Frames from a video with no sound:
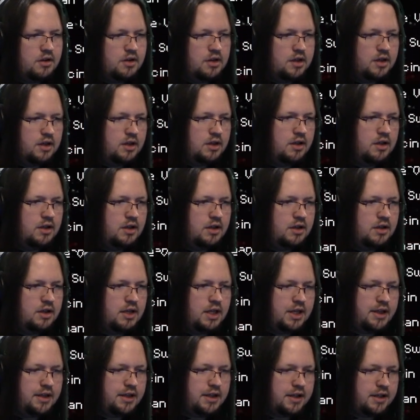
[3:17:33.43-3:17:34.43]

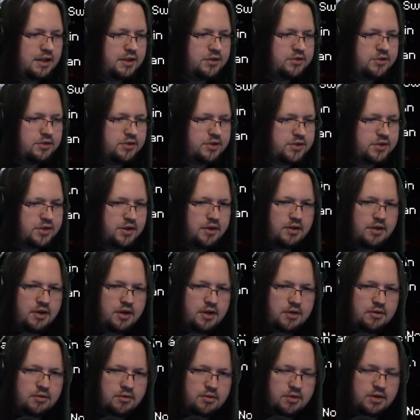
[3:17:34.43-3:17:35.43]
I think this was
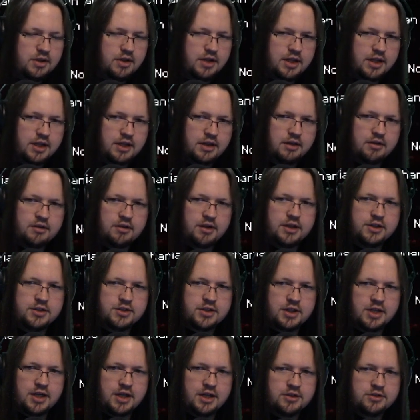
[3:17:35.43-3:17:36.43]
a really
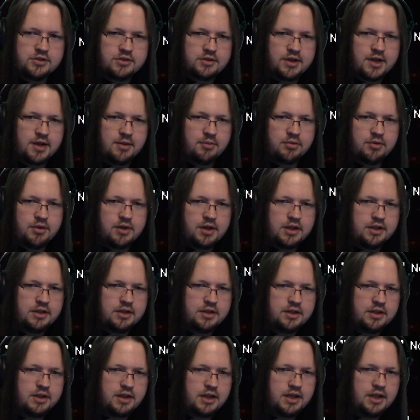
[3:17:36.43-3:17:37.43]
crazy high scrap
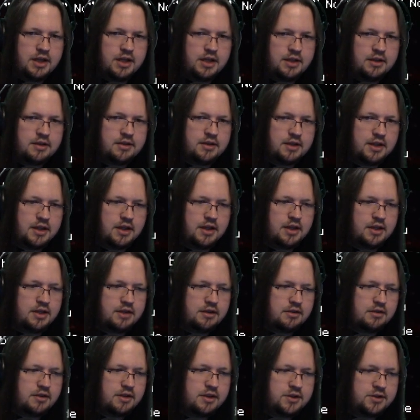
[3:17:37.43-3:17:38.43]
run. I
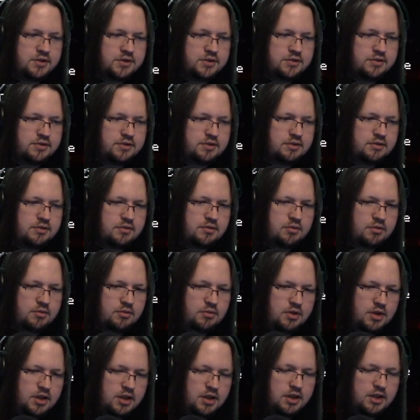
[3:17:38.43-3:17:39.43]
think this
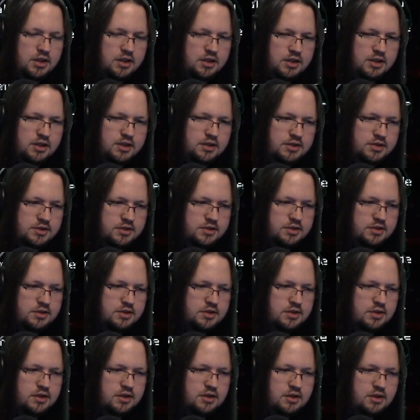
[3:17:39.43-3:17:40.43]

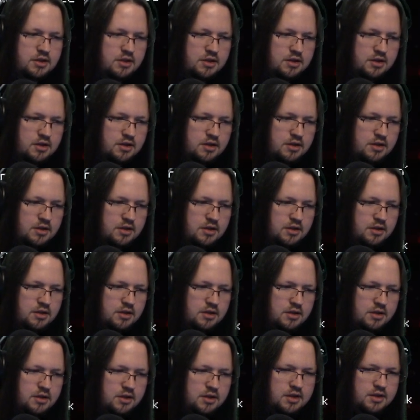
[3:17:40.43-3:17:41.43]
was
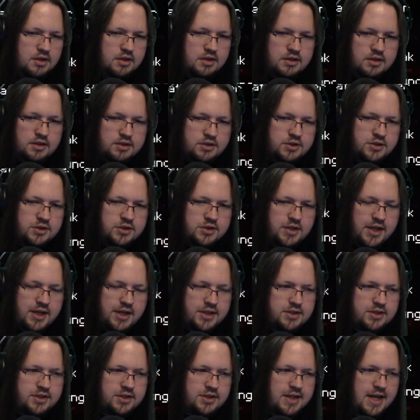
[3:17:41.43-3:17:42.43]

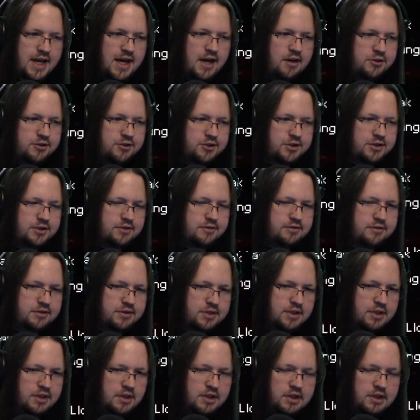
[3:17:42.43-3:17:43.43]
6,000...